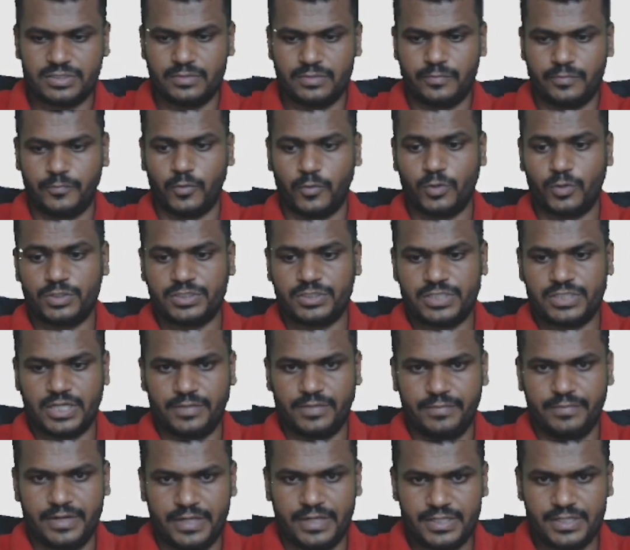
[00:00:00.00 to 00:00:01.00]
fourth
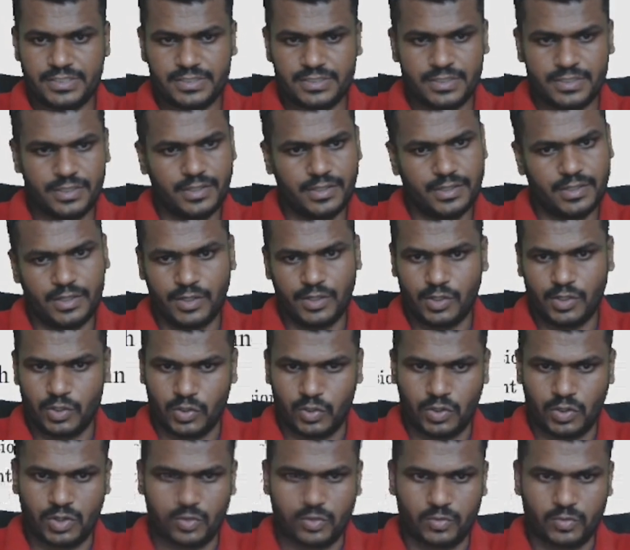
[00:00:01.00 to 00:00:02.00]
statement is
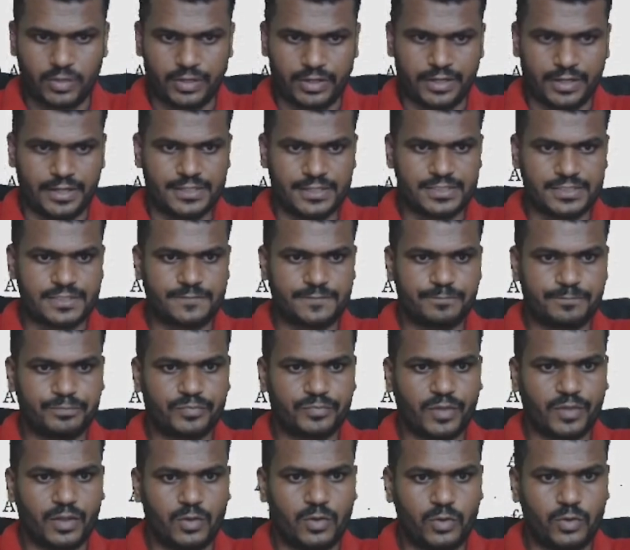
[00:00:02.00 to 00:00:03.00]
wrong one, guys.
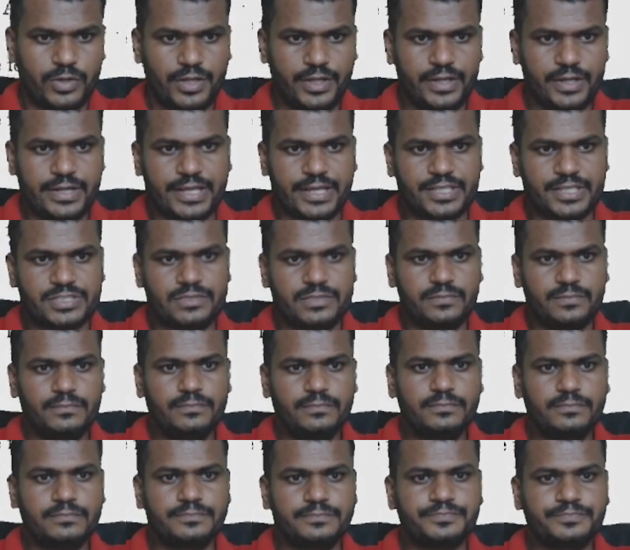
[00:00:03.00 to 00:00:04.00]
Okay, next,
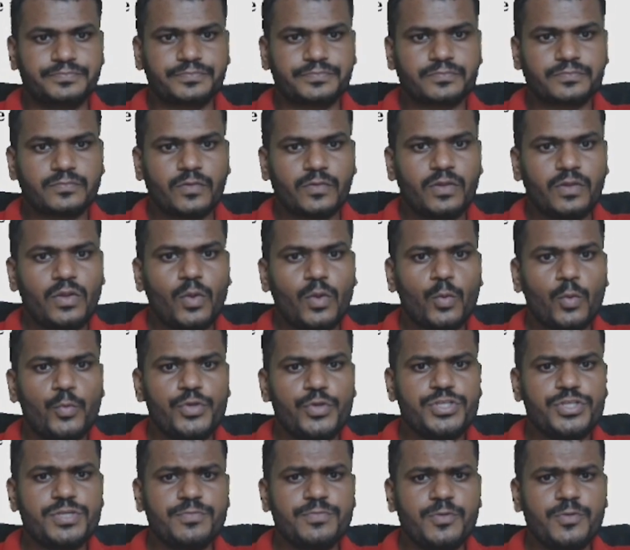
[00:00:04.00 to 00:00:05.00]

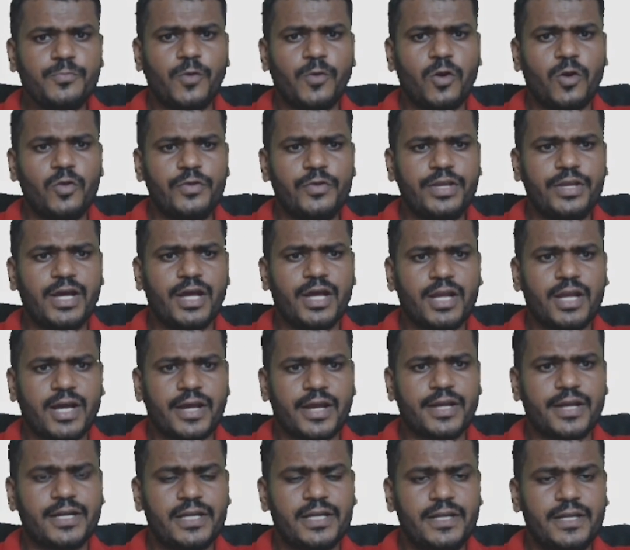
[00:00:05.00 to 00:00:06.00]
which of the following are
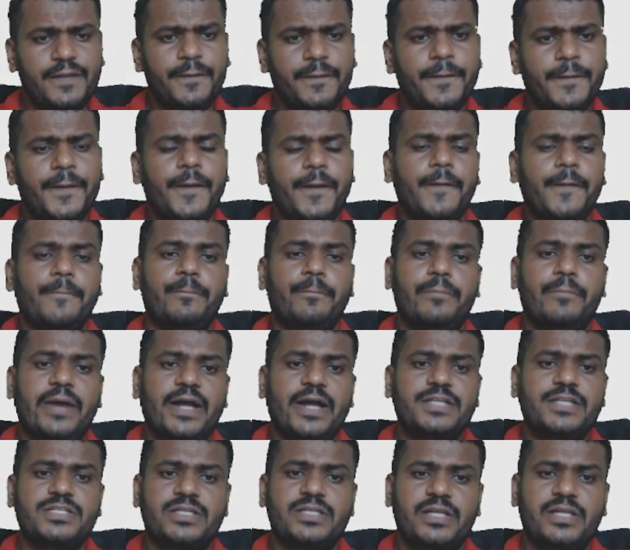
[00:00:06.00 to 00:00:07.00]
correctly
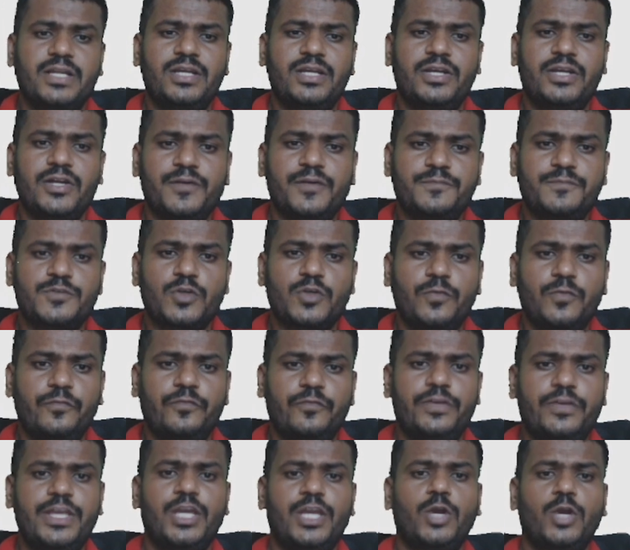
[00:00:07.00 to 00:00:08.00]
matched in terms of
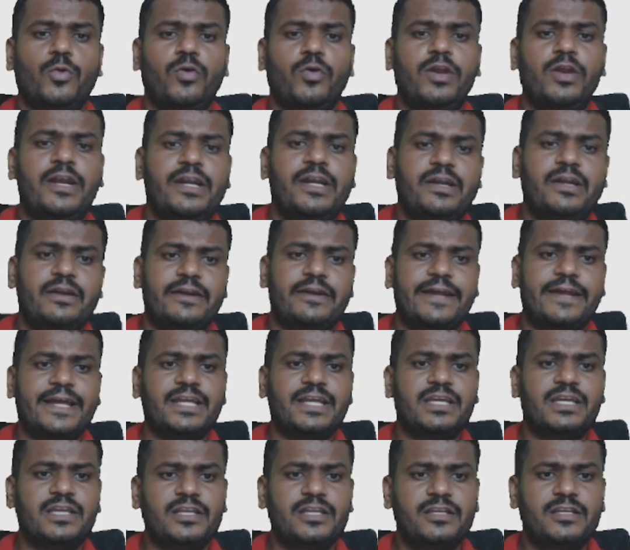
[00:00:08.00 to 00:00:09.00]
equivalent
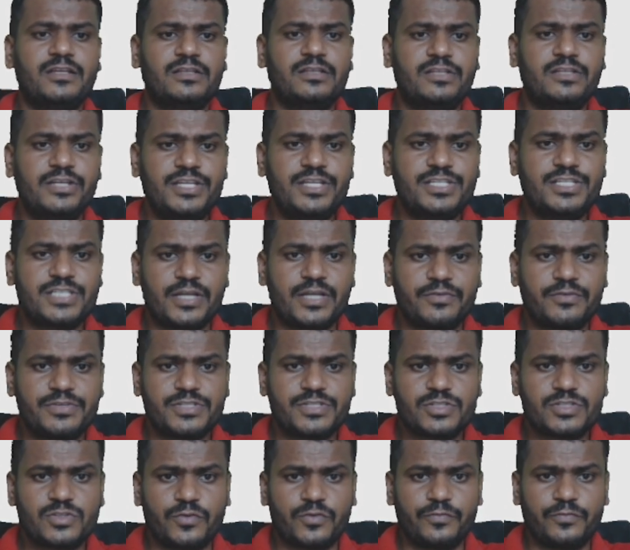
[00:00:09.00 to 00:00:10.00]
rank in three
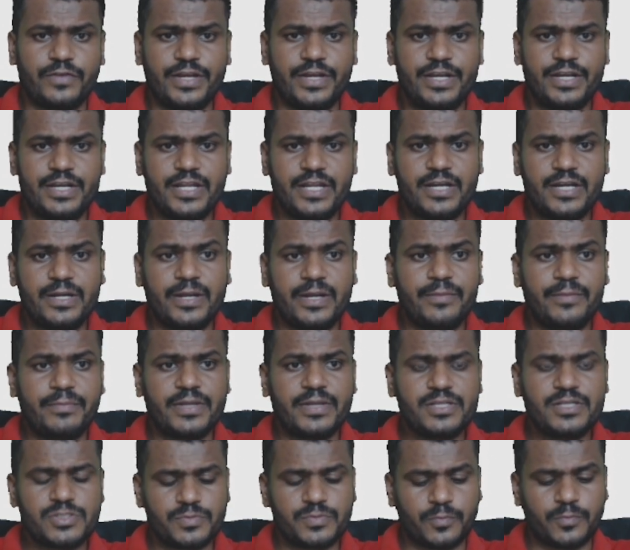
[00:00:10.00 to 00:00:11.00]
services of Indian
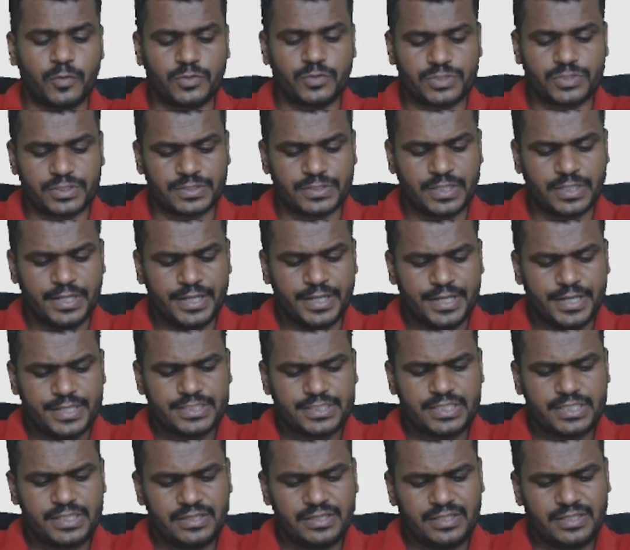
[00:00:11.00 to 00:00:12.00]
Defence Forces?
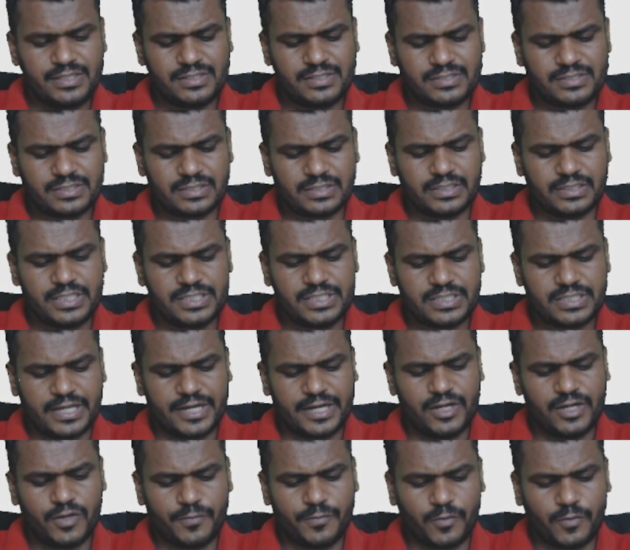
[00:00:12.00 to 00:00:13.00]
See, these
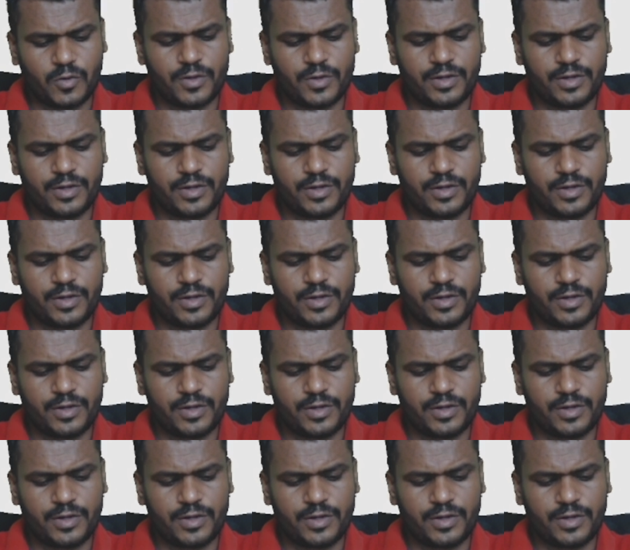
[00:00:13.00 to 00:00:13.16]
kind of